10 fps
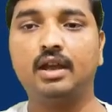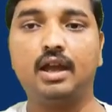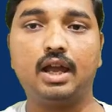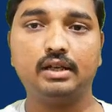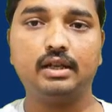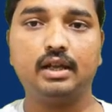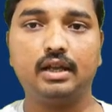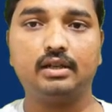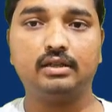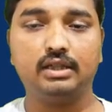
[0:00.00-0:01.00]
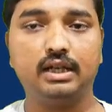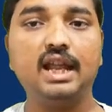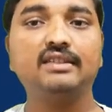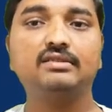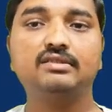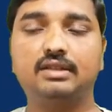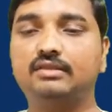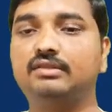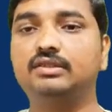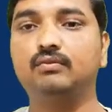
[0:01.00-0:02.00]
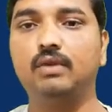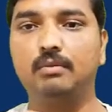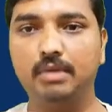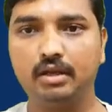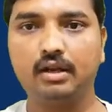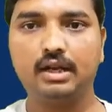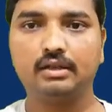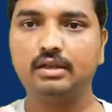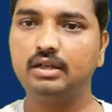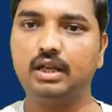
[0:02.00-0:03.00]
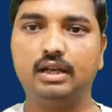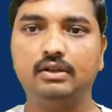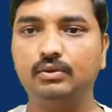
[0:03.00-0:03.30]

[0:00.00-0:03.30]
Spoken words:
and the next census will be conducted in